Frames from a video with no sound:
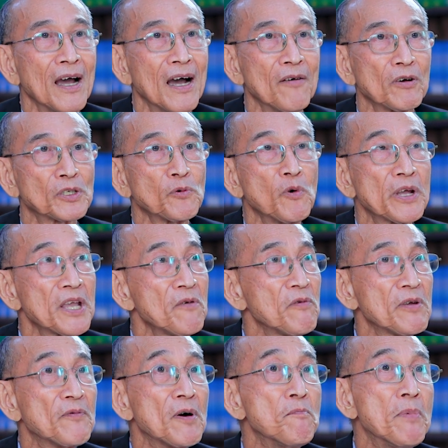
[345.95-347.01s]
I was working
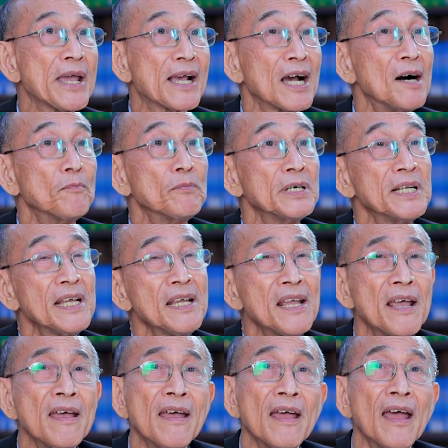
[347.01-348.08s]
with a big company,
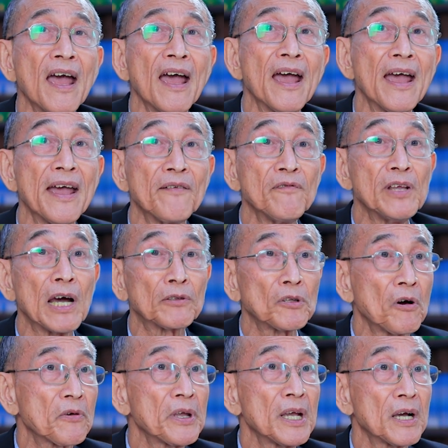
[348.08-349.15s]
and we are
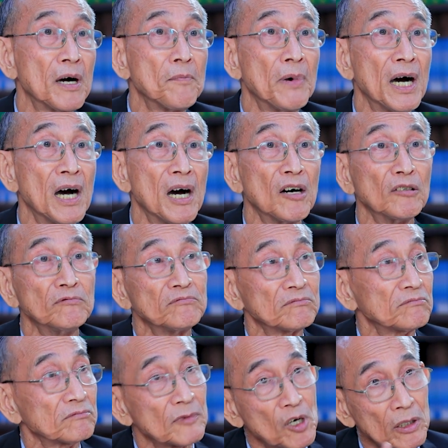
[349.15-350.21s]
talking about
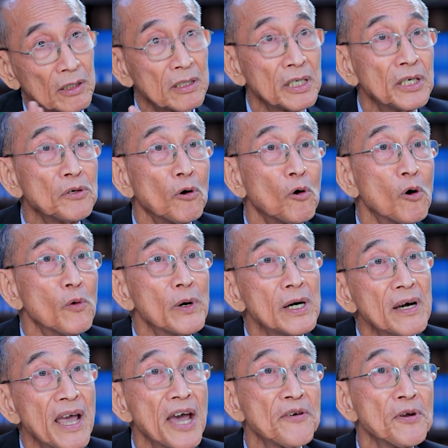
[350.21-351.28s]

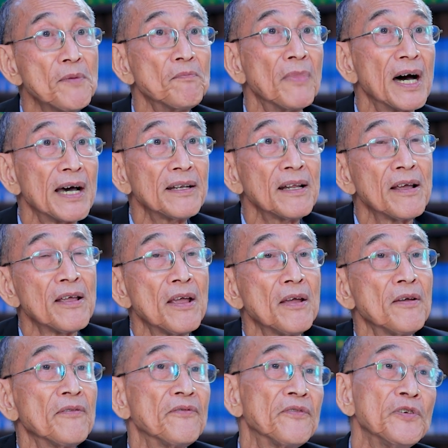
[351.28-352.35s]
turnover every month,
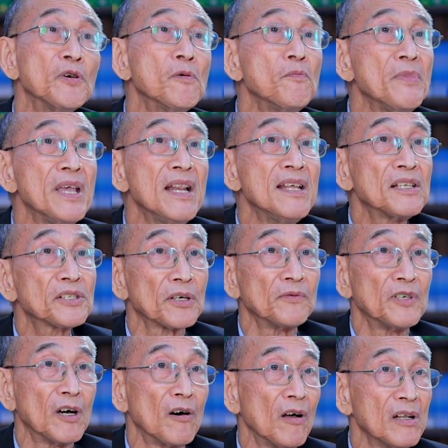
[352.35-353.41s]
few millions
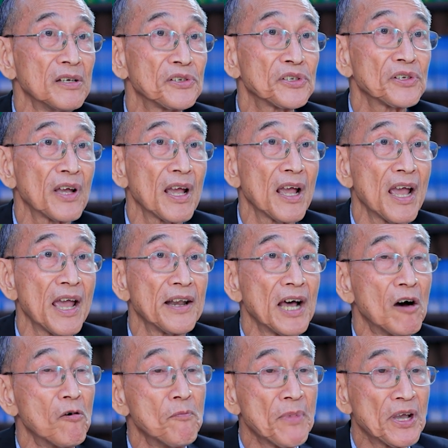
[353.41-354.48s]
of dollars. And our